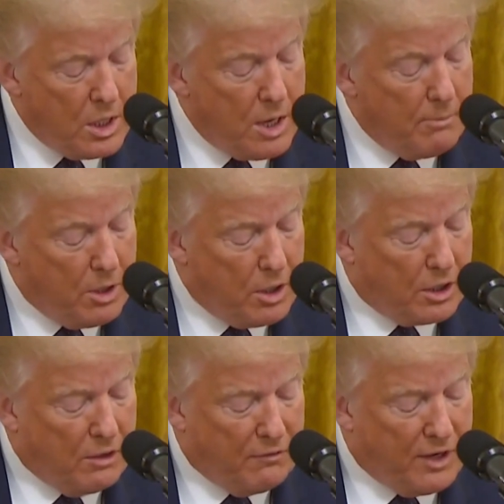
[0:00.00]

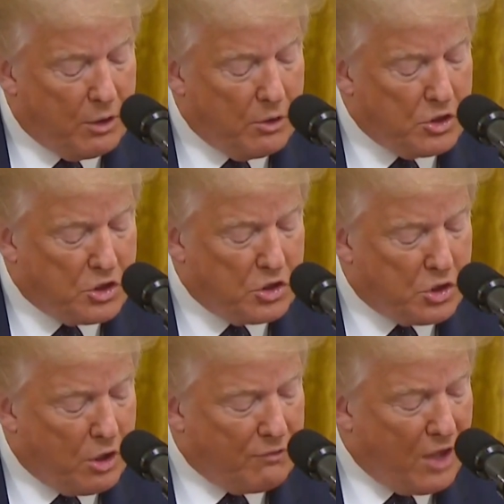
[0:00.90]
American veterans
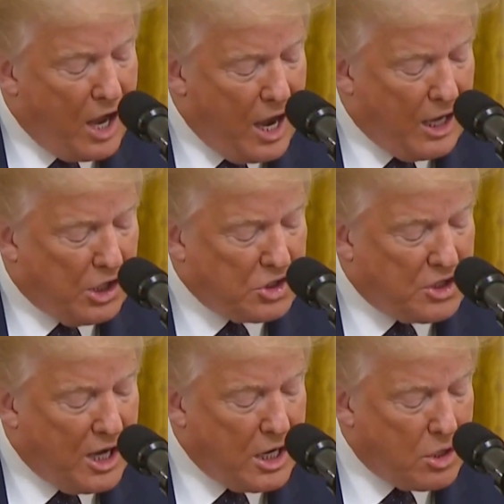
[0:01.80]
deserve the highest
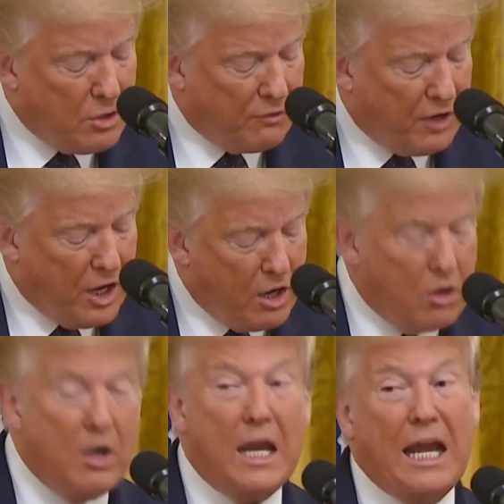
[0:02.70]
standard of
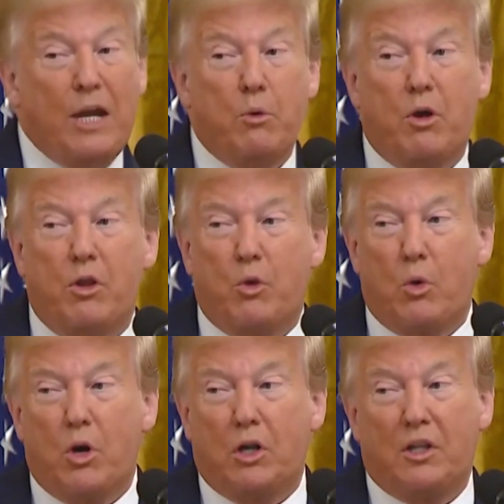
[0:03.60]
care anywhere in the
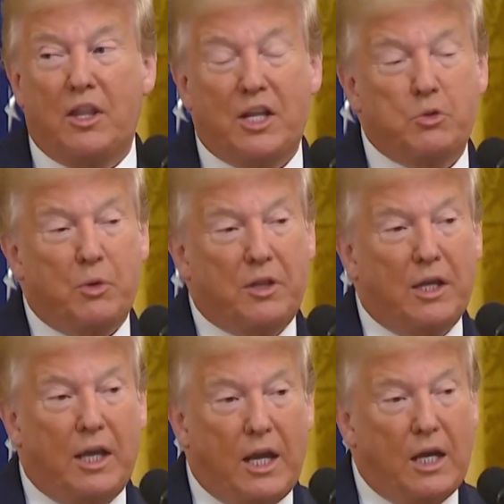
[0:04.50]
world, and that's what they're
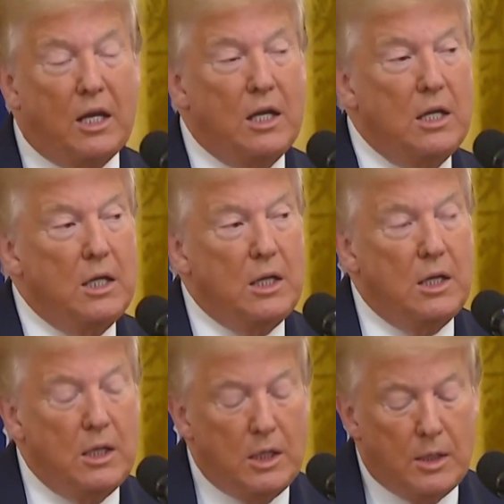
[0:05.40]
getting.
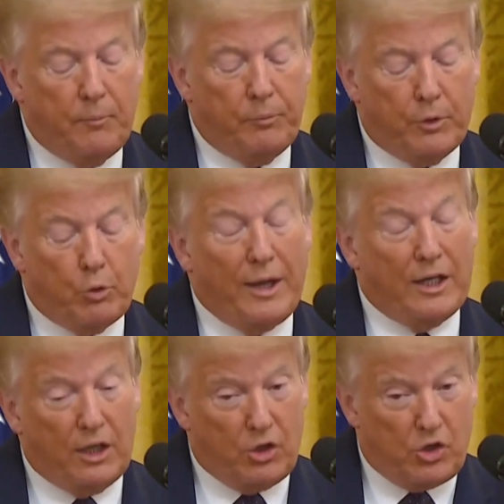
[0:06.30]
Great
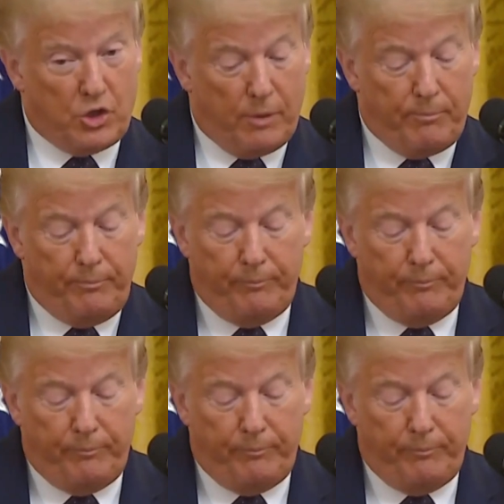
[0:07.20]
leadership.